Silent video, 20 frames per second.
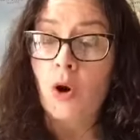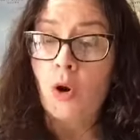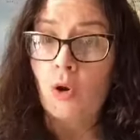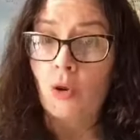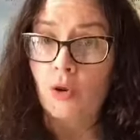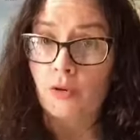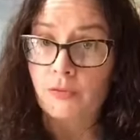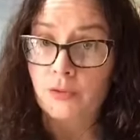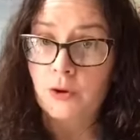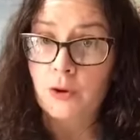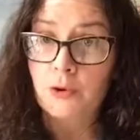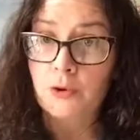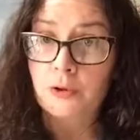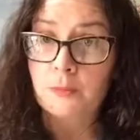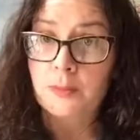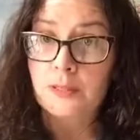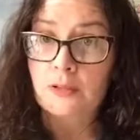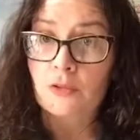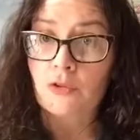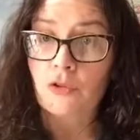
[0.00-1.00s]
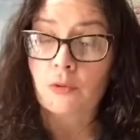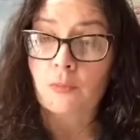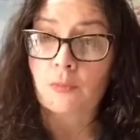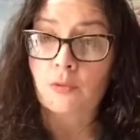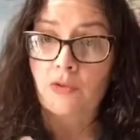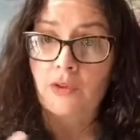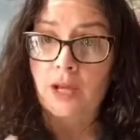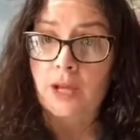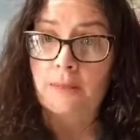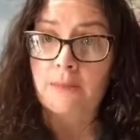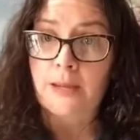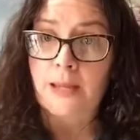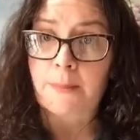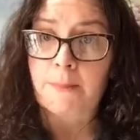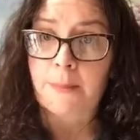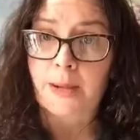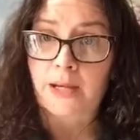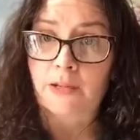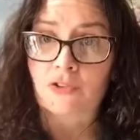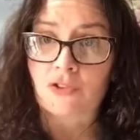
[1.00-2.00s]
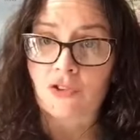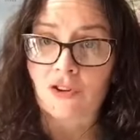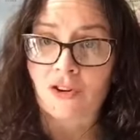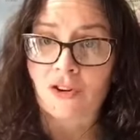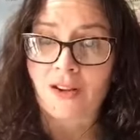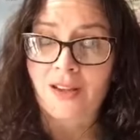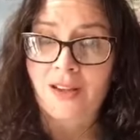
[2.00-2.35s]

Or if you're not going to be at the Zoom, send me a picture